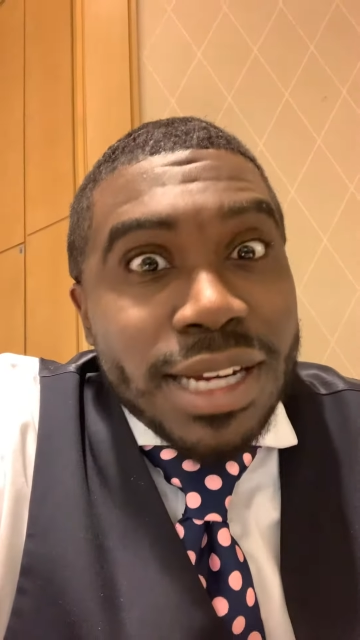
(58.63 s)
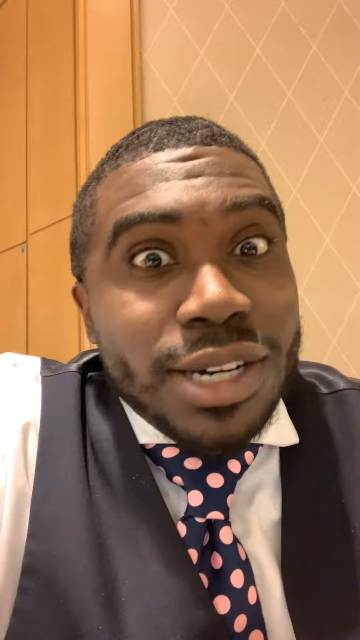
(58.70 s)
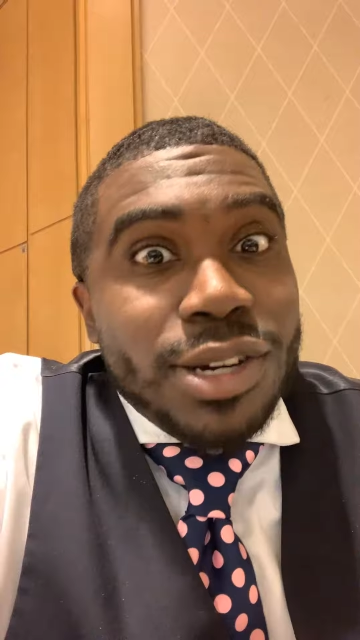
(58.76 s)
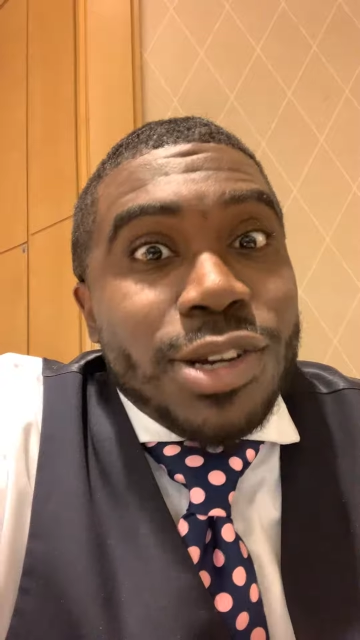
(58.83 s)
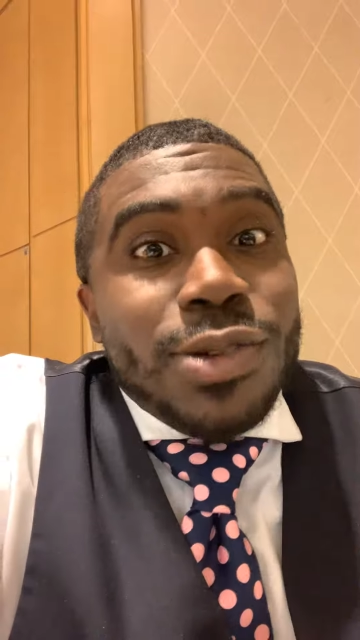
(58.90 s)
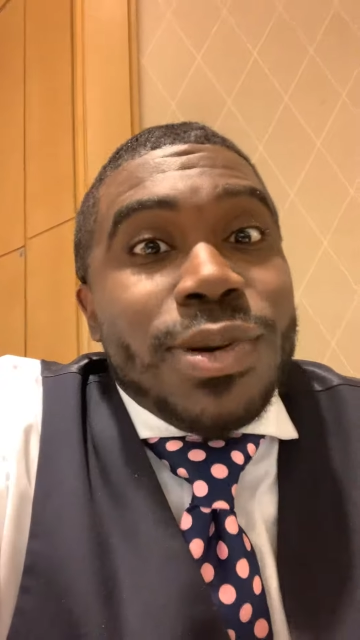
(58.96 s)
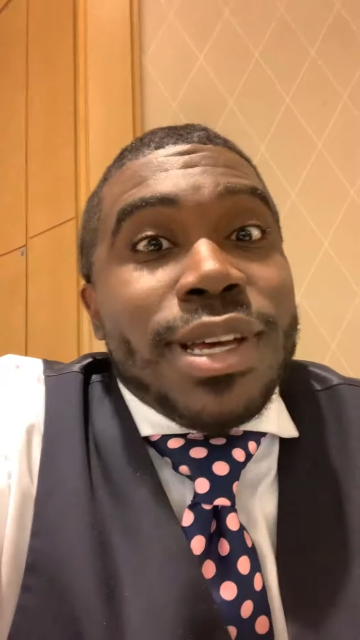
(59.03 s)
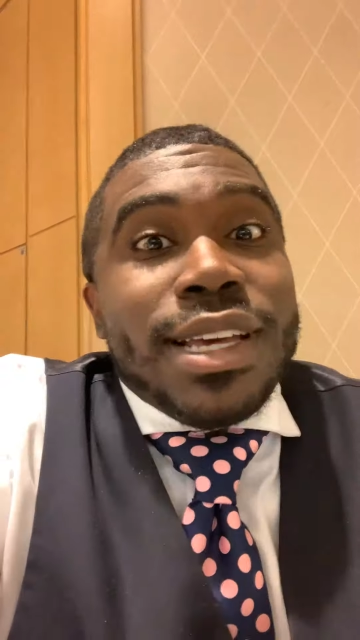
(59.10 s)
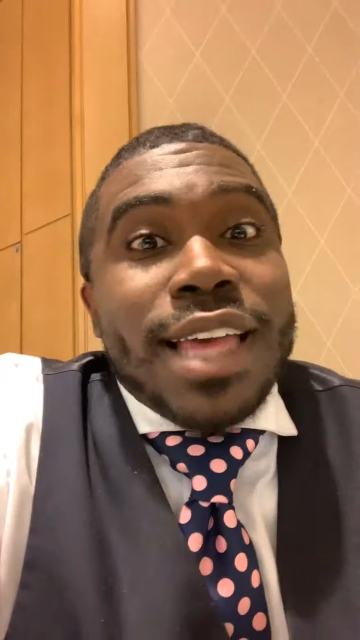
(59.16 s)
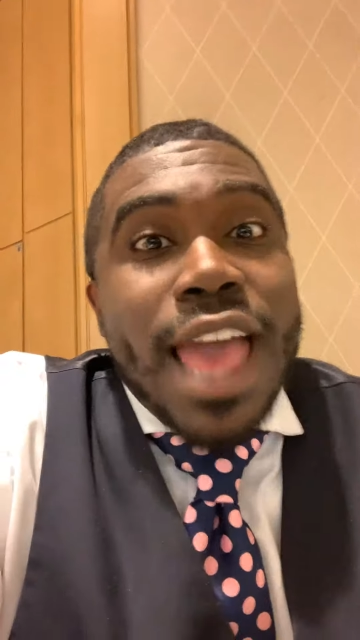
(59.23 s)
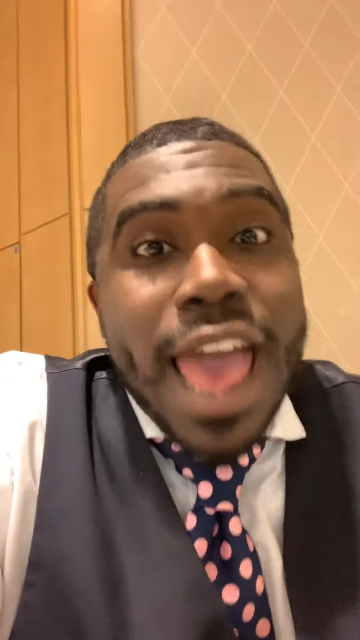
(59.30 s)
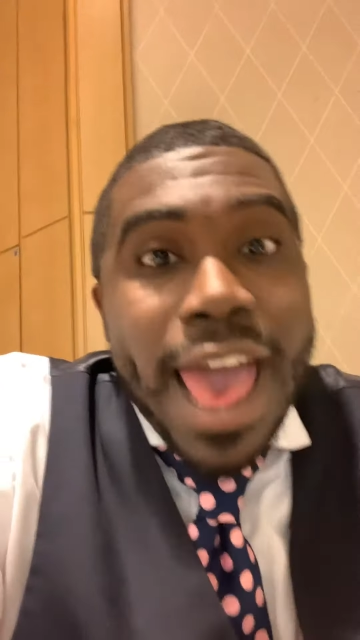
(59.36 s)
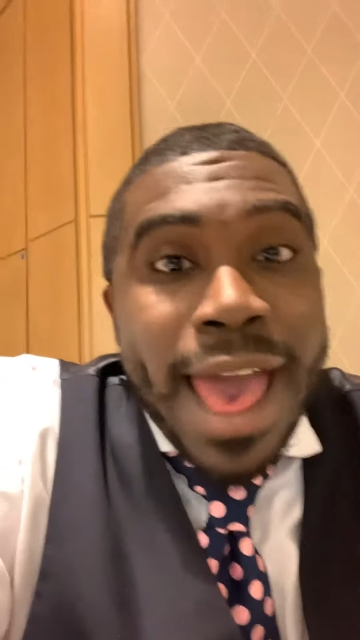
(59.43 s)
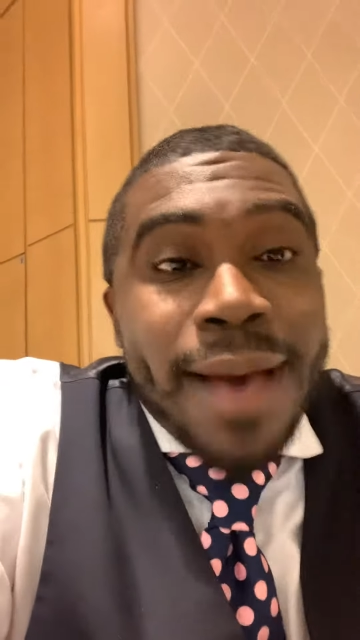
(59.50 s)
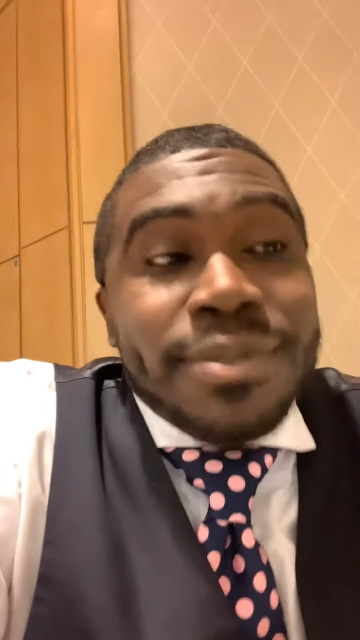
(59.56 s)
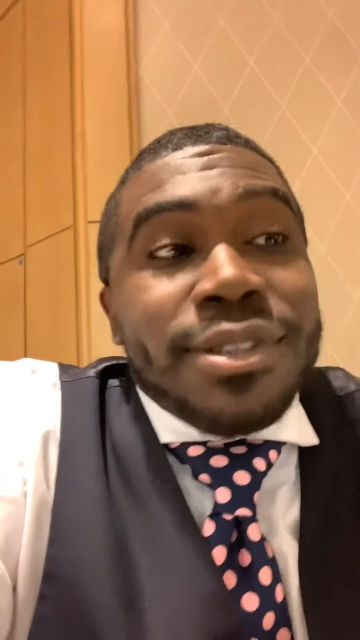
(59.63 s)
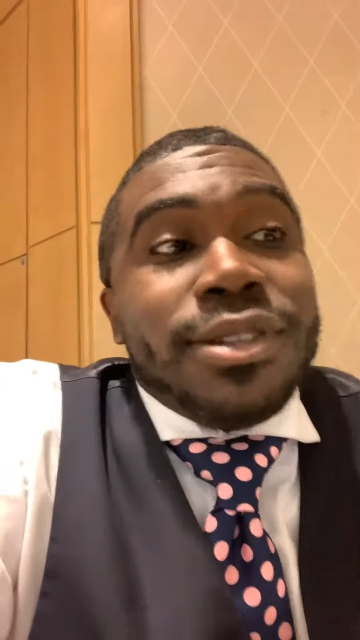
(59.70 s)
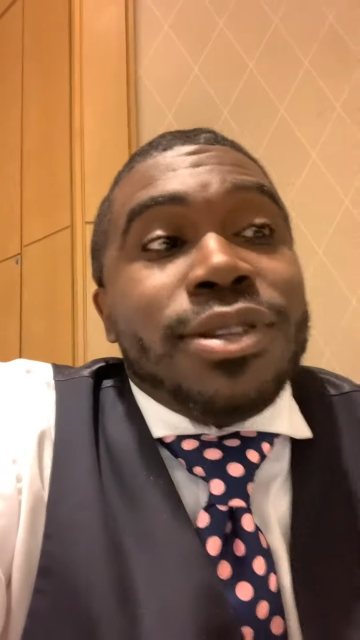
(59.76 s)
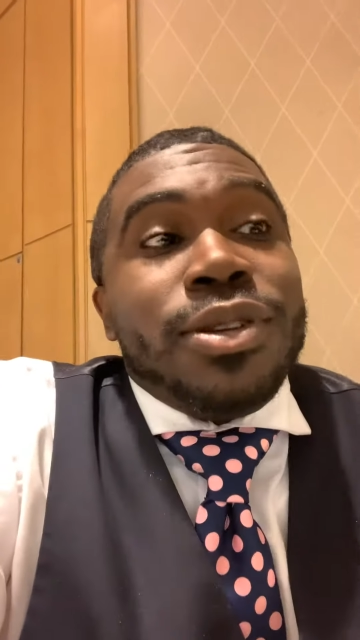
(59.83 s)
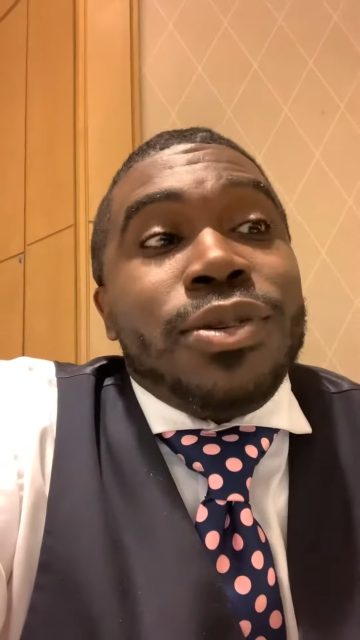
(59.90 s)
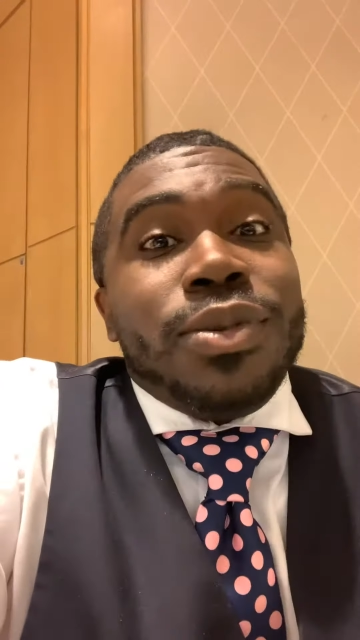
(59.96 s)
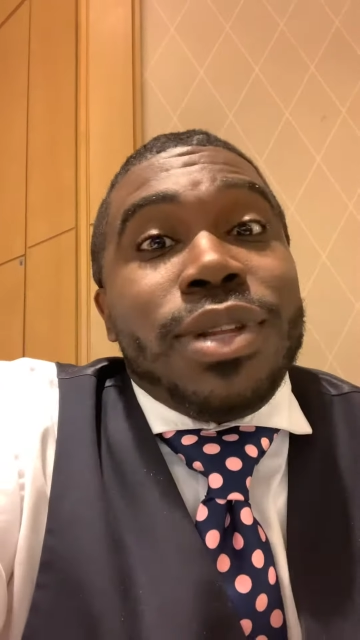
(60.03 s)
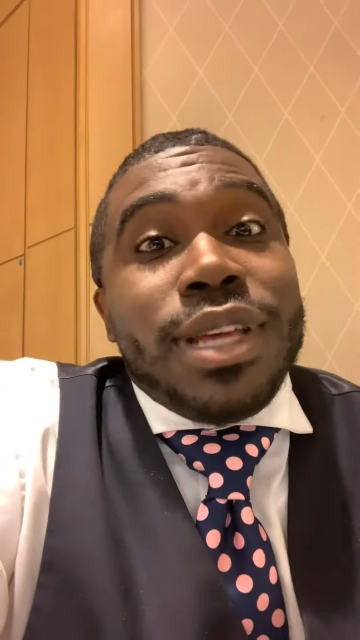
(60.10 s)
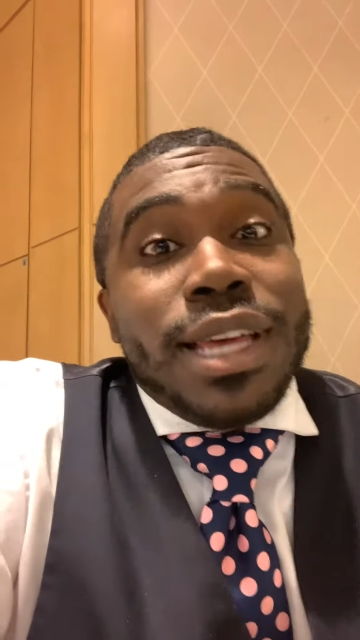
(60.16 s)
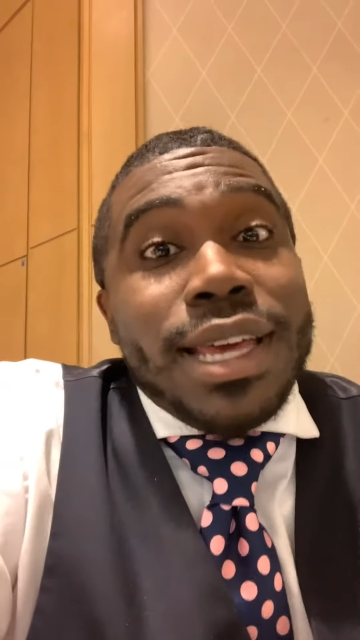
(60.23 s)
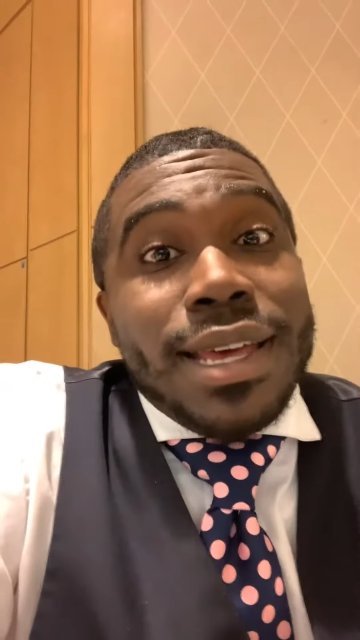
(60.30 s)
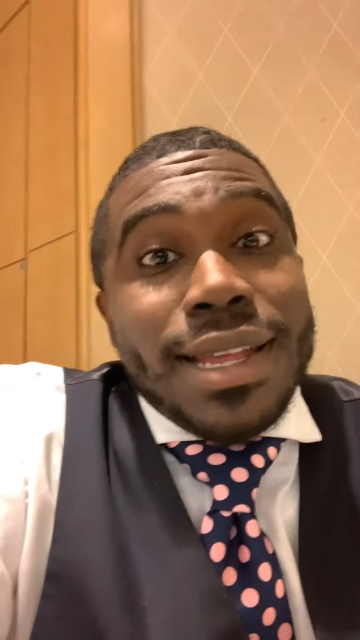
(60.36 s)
doing absolutely